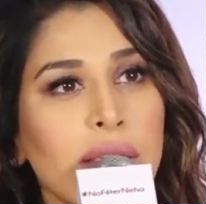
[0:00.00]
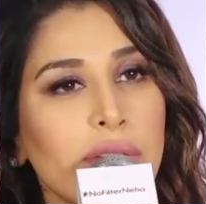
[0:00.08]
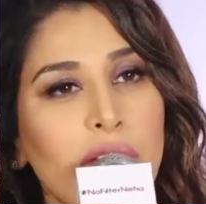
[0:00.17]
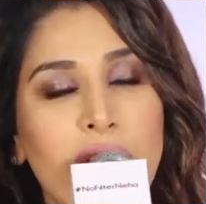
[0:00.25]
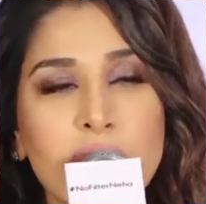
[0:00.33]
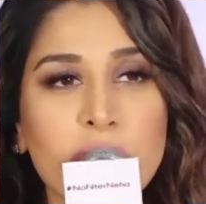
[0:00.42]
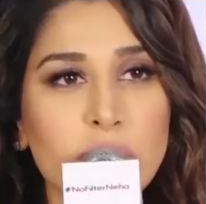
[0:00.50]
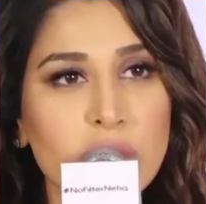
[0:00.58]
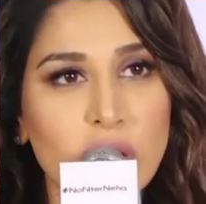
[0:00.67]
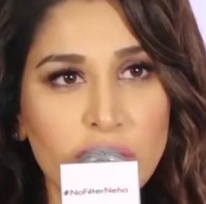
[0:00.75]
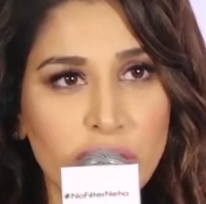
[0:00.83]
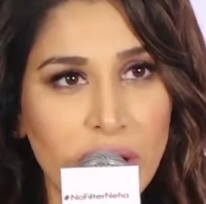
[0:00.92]
The environment was
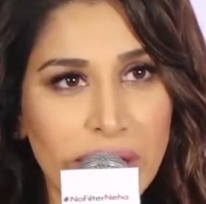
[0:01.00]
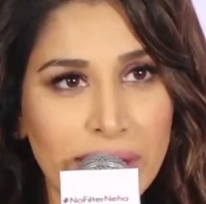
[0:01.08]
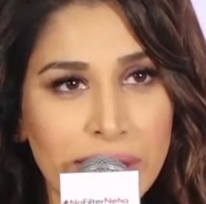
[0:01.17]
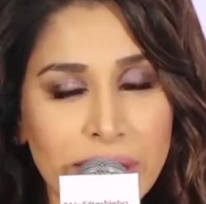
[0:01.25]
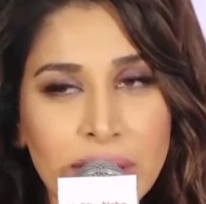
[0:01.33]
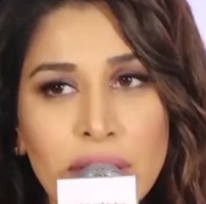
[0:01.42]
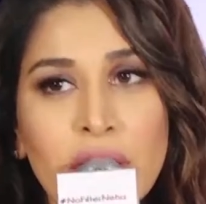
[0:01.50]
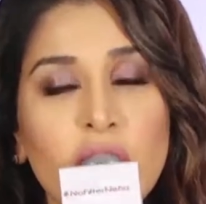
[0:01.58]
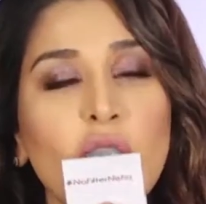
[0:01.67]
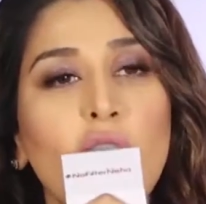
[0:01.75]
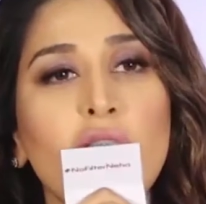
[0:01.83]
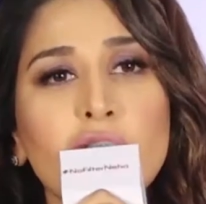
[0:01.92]
not friendly.
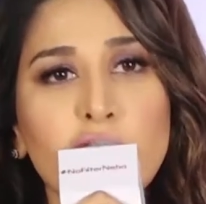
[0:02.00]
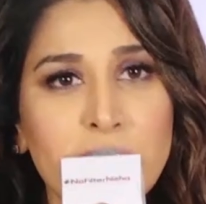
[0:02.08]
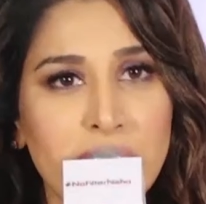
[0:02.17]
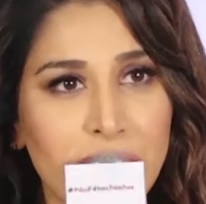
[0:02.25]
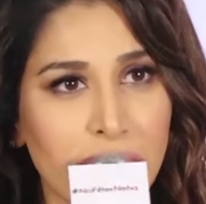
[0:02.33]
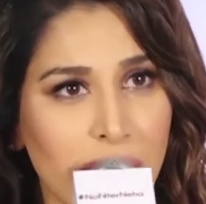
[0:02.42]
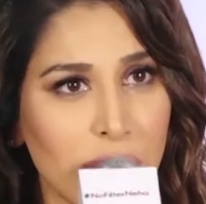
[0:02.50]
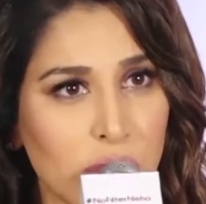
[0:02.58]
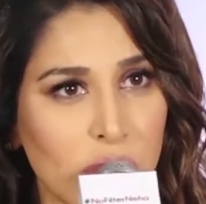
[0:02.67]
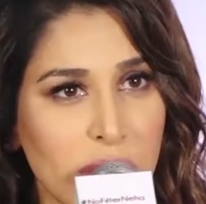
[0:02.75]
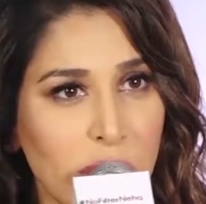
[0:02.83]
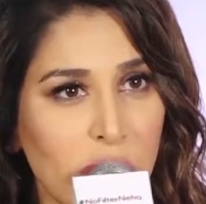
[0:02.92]
God forbid, agar aap
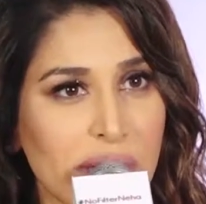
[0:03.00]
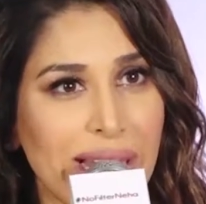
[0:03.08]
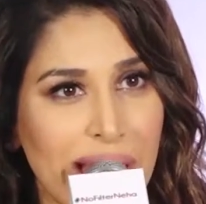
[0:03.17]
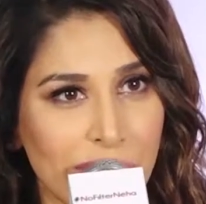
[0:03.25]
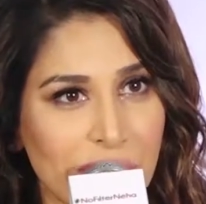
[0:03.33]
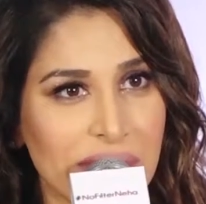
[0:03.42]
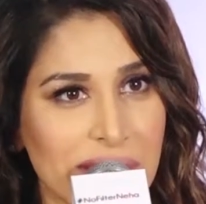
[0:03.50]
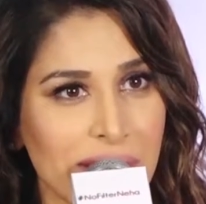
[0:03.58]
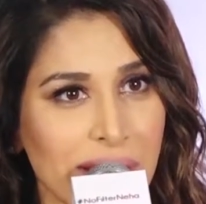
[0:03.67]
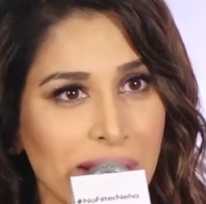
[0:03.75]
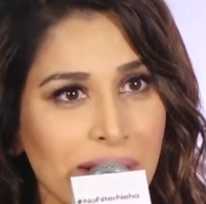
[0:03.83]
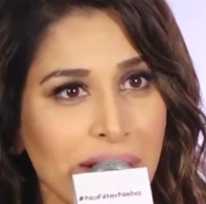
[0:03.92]
thode bahut glamorous
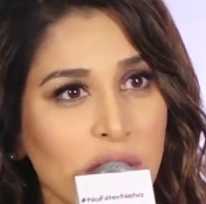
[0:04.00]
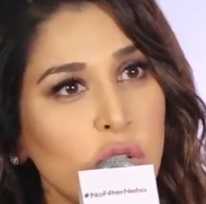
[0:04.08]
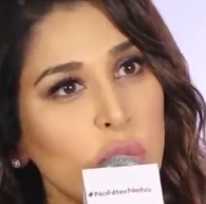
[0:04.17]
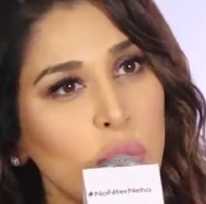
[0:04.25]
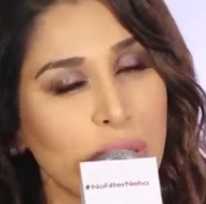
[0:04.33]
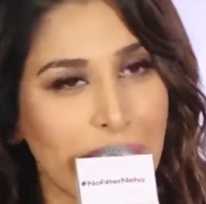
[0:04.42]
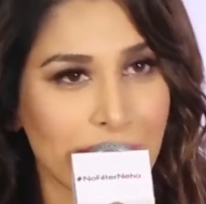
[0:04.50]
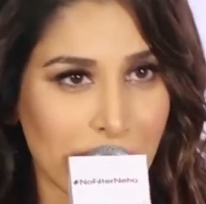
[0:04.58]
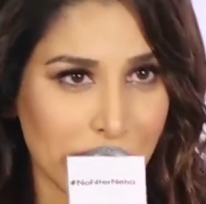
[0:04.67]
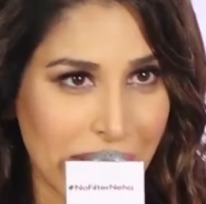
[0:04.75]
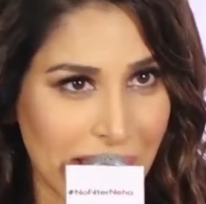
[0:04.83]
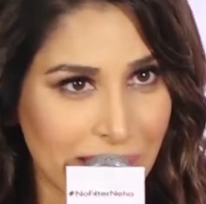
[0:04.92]
the, you would end up
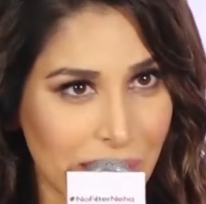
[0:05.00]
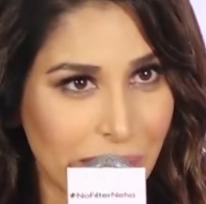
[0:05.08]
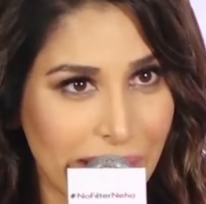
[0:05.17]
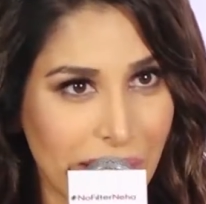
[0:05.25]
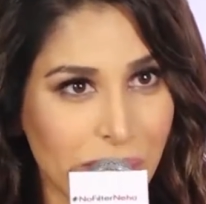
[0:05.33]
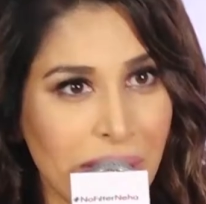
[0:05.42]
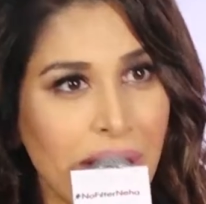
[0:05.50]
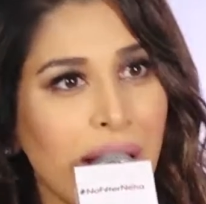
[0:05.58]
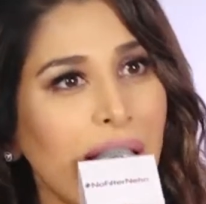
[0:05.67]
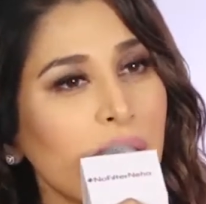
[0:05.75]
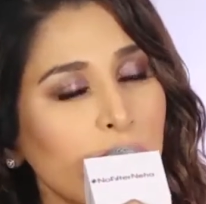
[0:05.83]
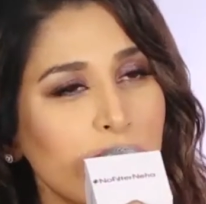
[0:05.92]
getting the blame.
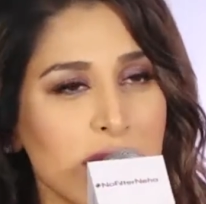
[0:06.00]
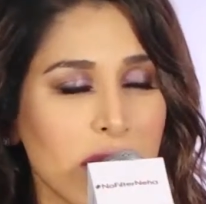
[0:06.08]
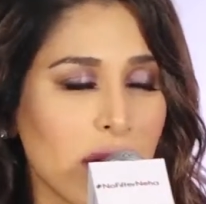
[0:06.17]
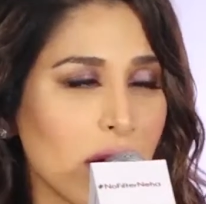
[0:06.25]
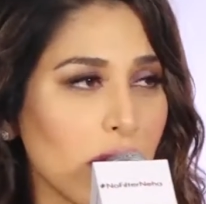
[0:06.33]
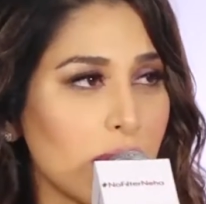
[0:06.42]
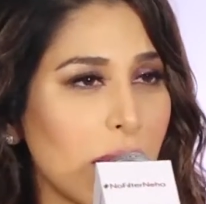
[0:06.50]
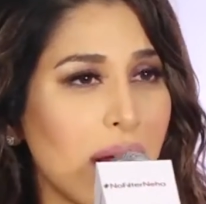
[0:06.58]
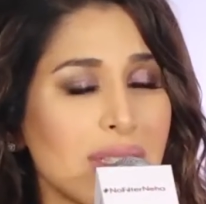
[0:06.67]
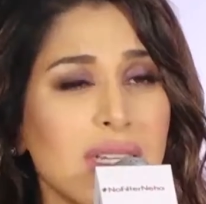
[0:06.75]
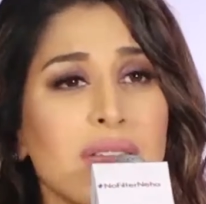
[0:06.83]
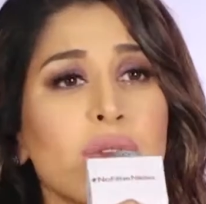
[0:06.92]
And we've seen it in the
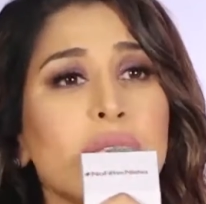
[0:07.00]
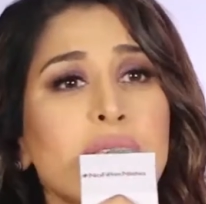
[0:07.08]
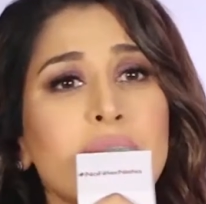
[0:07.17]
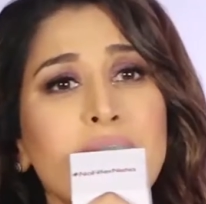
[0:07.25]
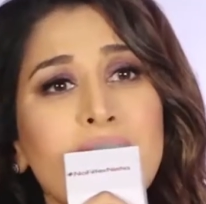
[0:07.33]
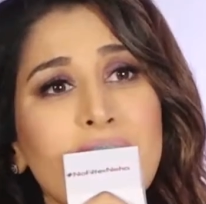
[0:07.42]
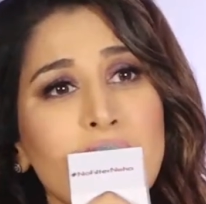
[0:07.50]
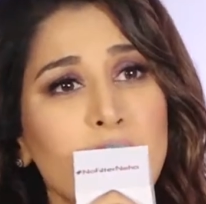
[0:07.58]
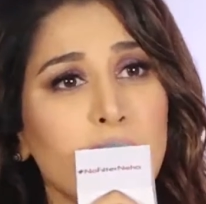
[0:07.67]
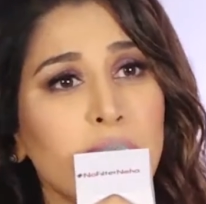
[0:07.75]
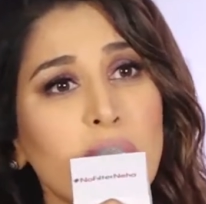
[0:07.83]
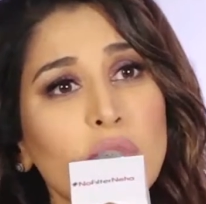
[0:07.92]
past, even with somebody like a
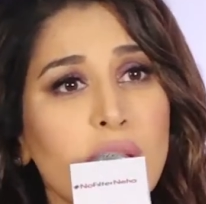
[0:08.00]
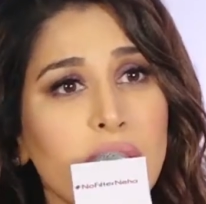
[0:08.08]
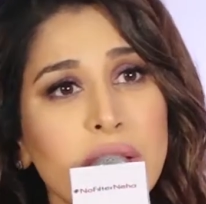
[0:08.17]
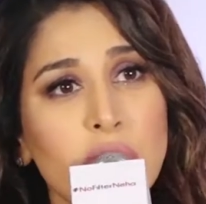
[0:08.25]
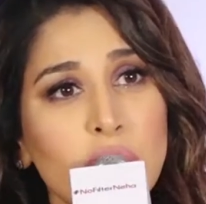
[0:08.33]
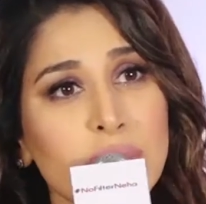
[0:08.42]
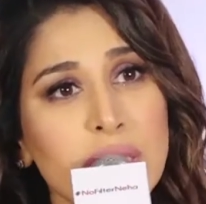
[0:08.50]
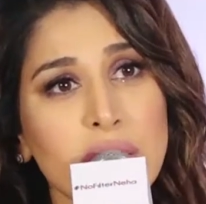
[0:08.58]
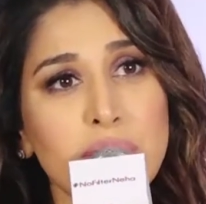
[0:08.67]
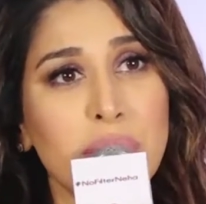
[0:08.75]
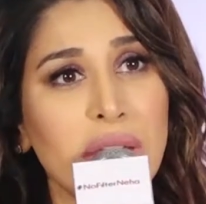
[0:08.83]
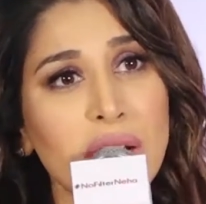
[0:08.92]
Mamta Kulkarni, who was at the
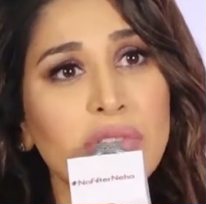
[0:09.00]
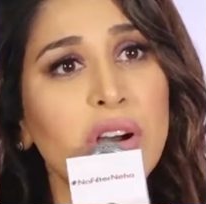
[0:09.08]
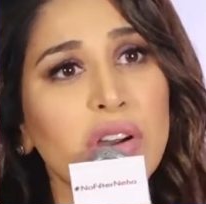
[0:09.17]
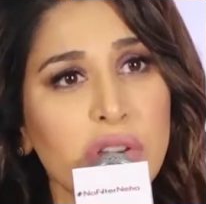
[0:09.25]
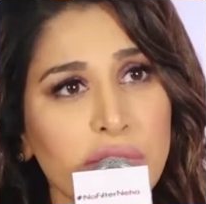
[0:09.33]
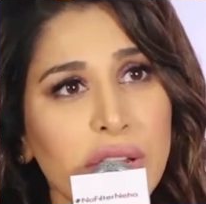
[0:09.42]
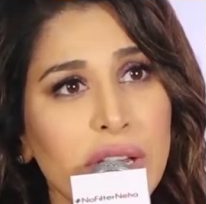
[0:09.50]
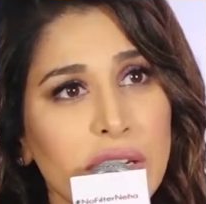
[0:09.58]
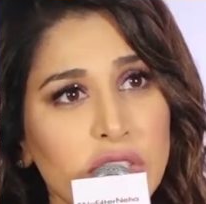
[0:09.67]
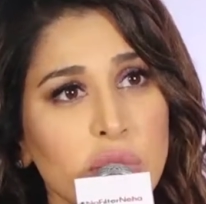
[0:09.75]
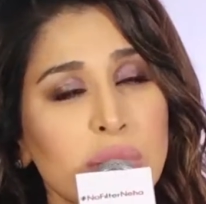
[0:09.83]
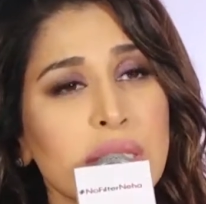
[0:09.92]
peak of her career,
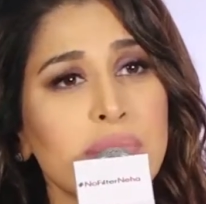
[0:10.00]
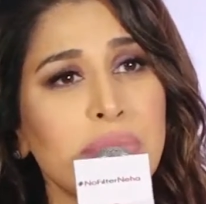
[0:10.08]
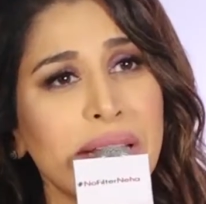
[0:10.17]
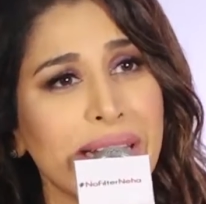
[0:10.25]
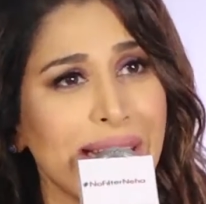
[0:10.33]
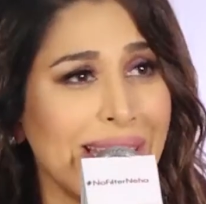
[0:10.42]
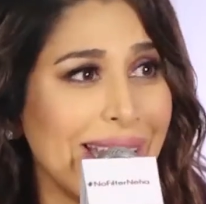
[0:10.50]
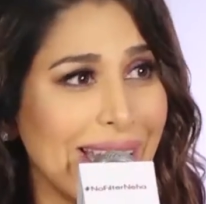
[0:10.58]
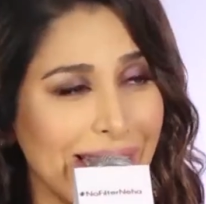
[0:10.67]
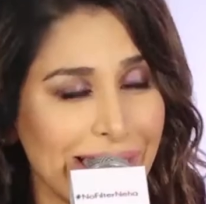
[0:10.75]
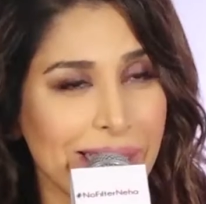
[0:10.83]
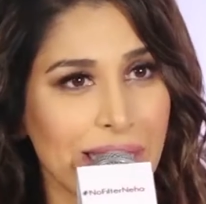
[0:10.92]
she was completely
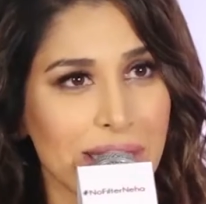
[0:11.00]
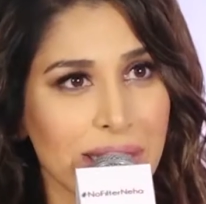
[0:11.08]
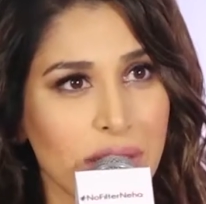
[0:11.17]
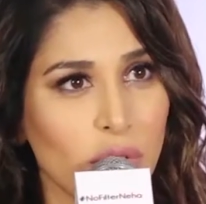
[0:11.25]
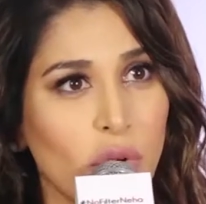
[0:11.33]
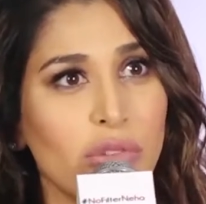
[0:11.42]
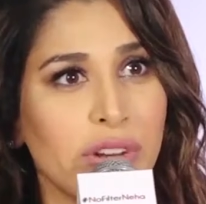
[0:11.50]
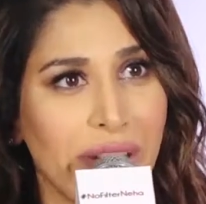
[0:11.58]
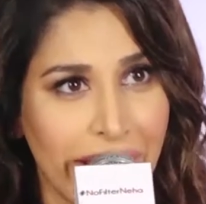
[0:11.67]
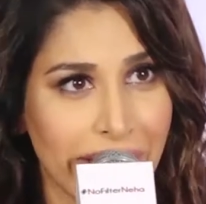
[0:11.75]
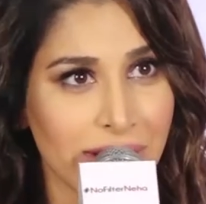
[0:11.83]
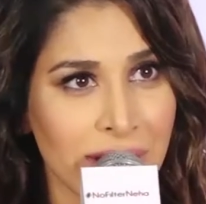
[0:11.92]
alienated
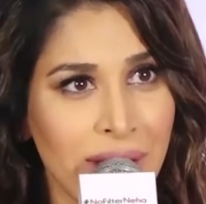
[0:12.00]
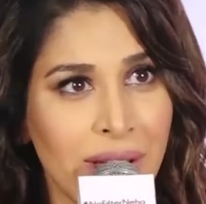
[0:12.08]
overnight.